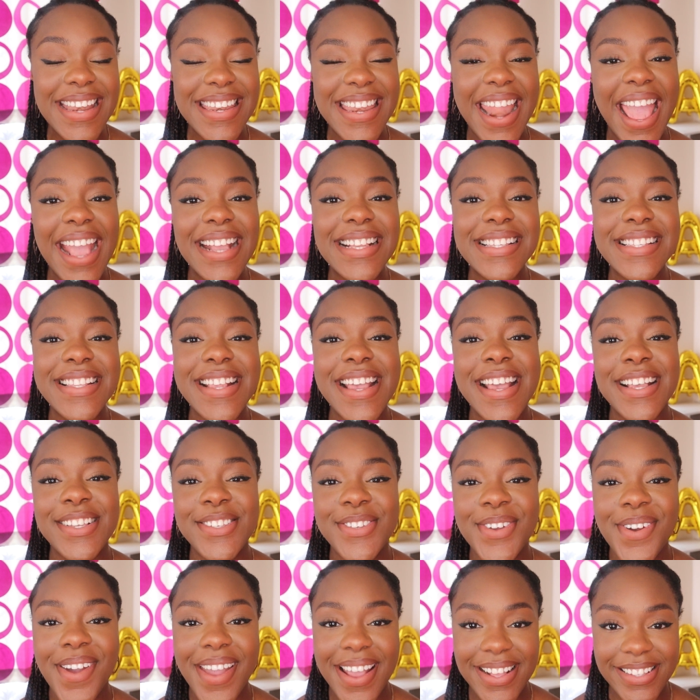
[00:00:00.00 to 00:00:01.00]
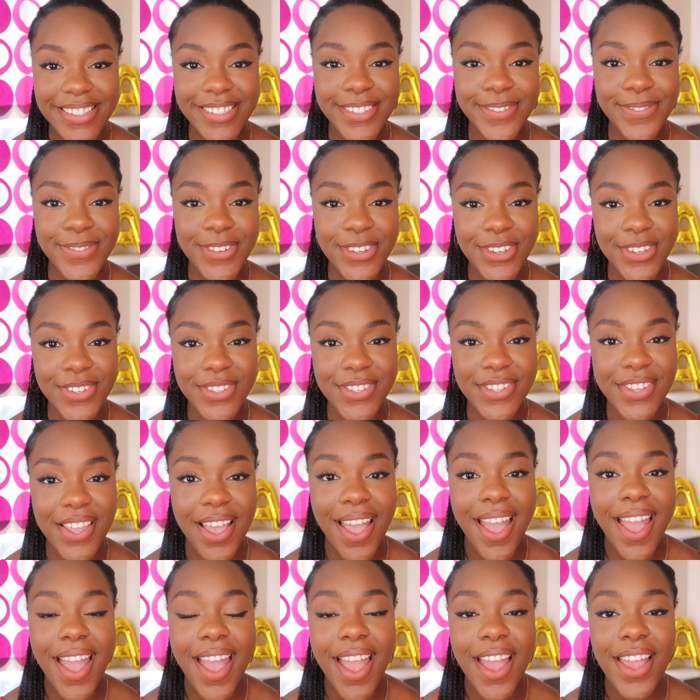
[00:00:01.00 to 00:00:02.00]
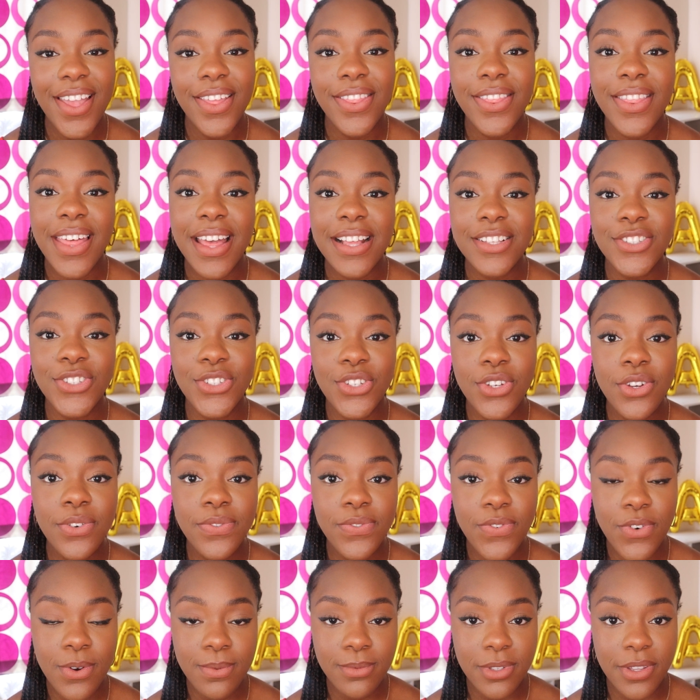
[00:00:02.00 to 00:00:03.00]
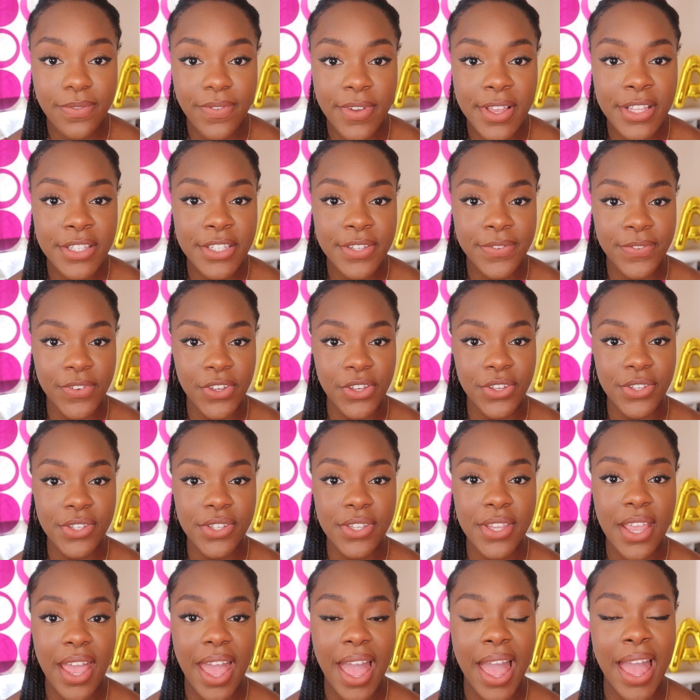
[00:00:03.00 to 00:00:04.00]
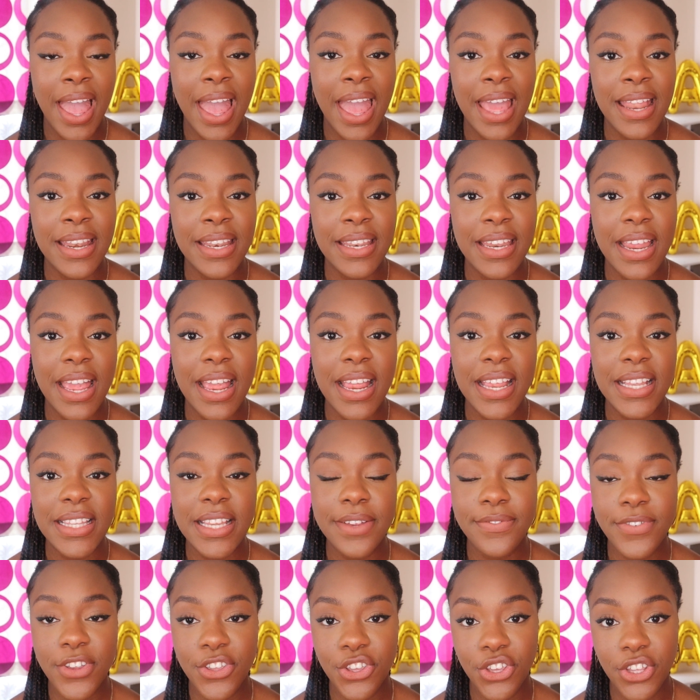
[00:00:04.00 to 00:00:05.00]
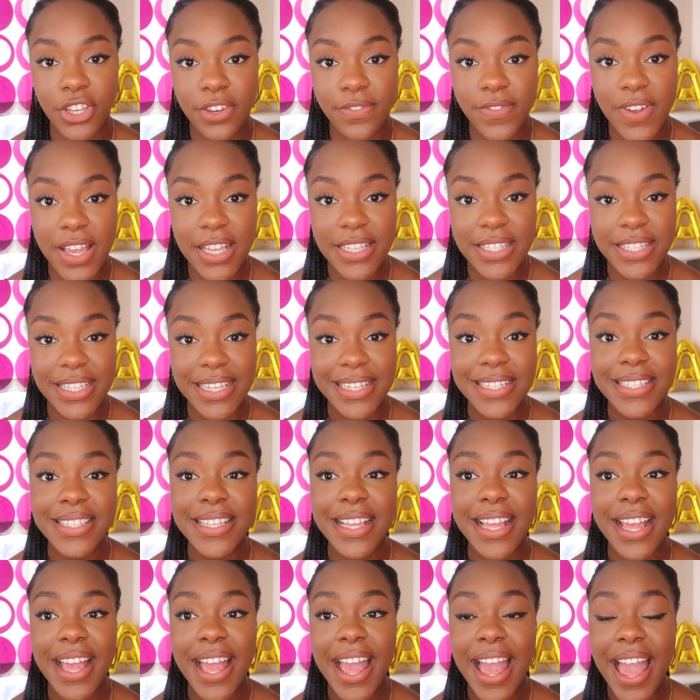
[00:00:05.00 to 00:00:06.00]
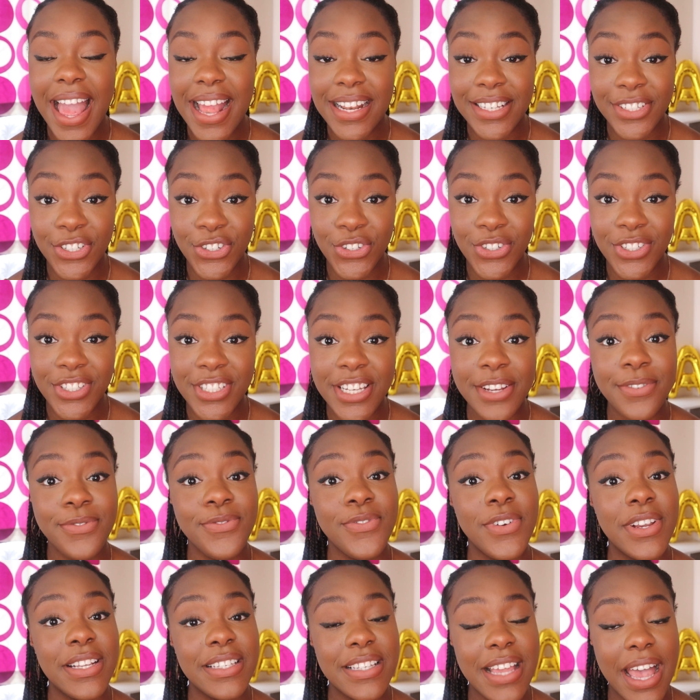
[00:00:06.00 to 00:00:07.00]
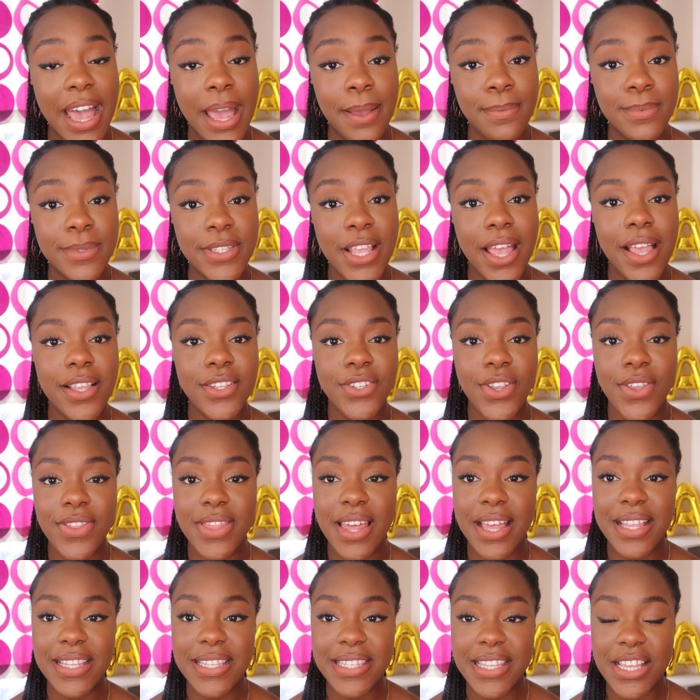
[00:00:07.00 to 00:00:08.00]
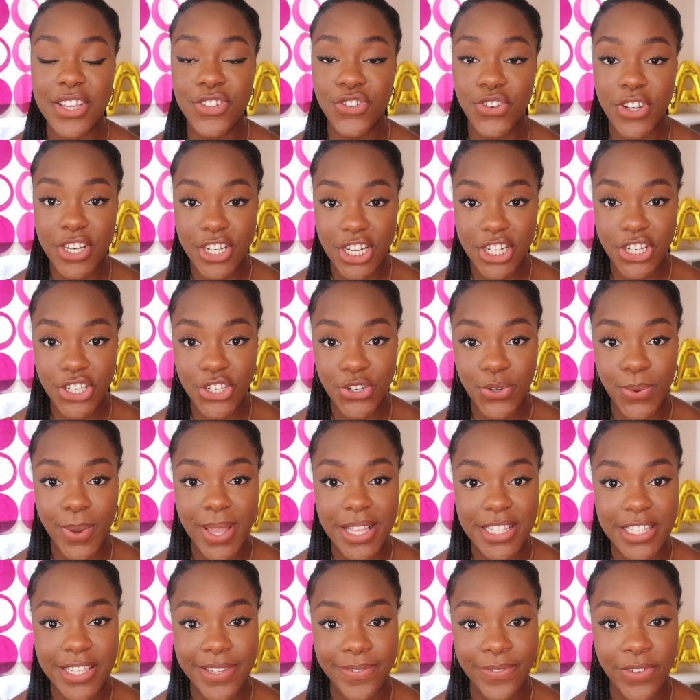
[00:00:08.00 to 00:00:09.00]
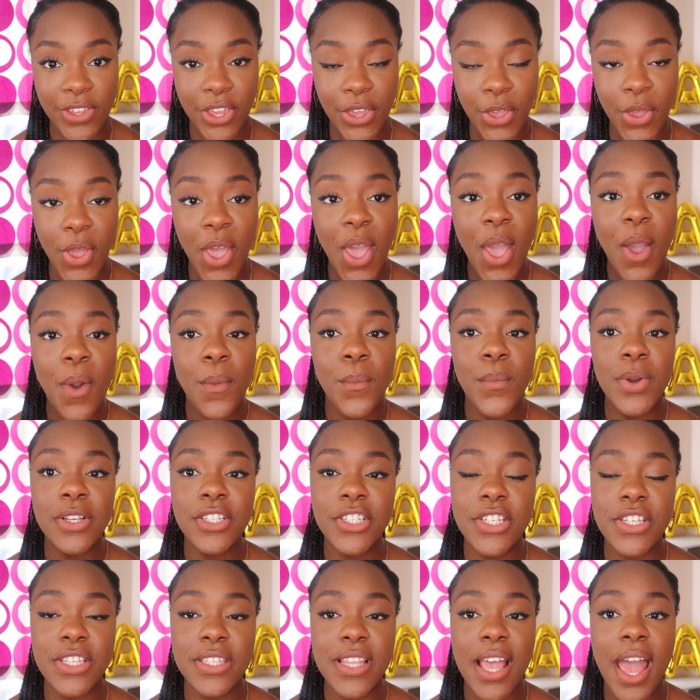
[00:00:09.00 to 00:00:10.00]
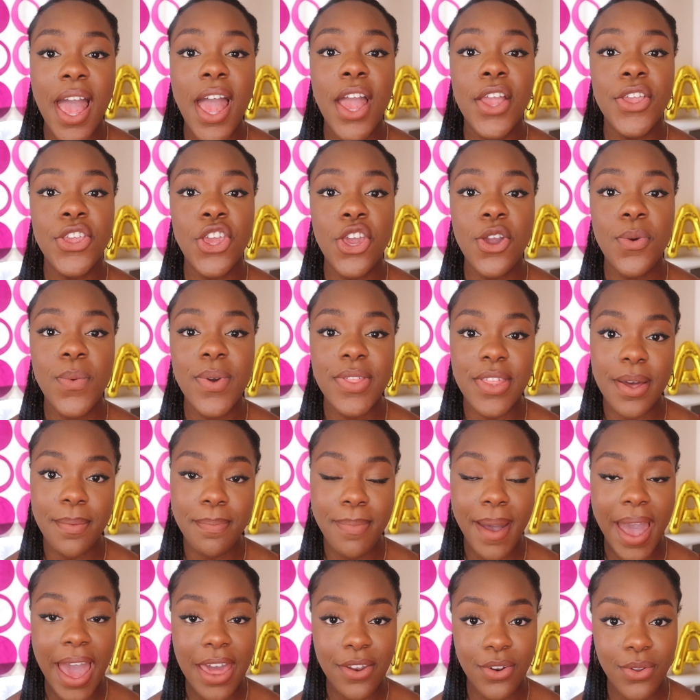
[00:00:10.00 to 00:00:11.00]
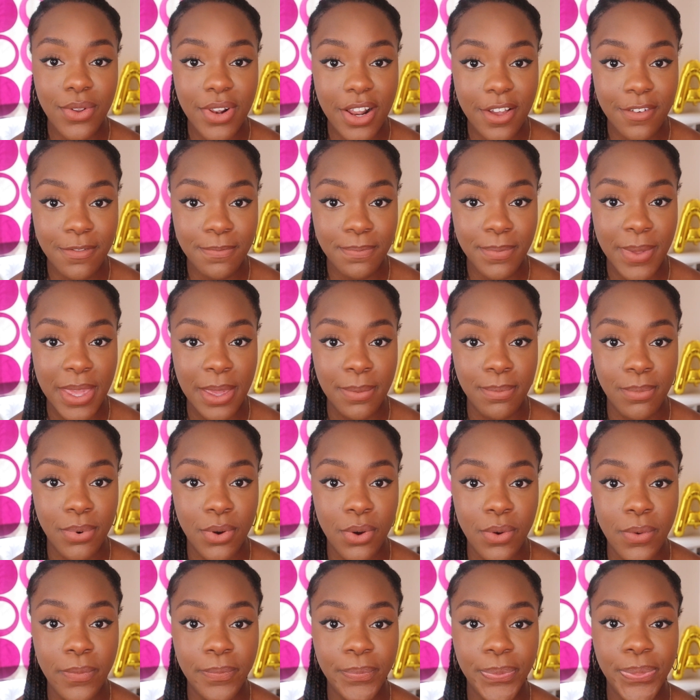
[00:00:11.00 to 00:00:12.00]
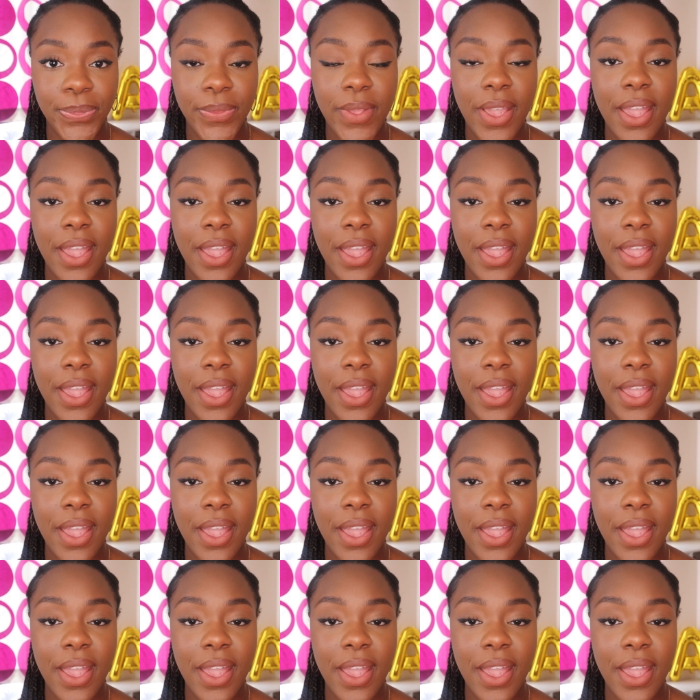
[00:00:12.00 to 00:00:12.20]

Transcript: Next is your interviews. There are two forms of interviews, and different universities do different types. So there's the traditional interview, which is you with a panel of people,